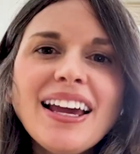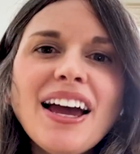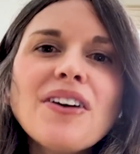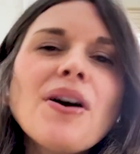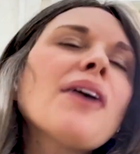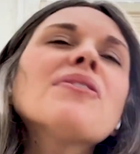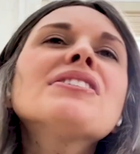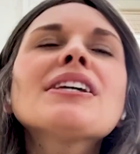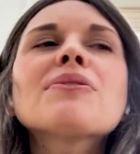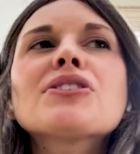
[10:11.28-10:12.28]
Yeah, I
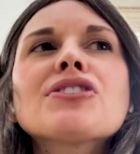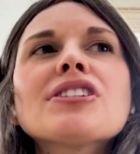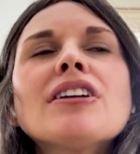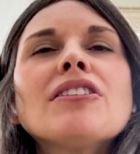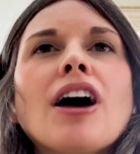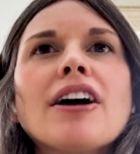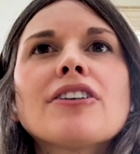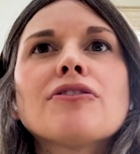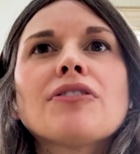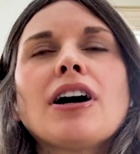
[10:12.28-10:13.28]
would say it was just a lot
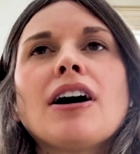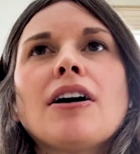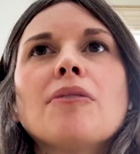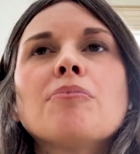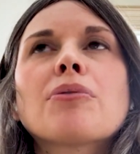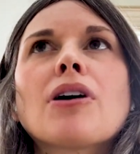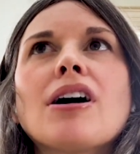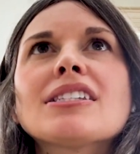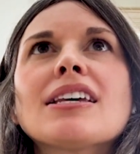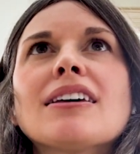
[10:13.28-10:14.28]
of
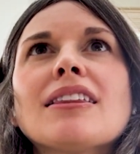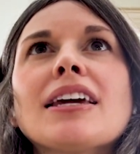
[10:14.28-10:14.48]
process.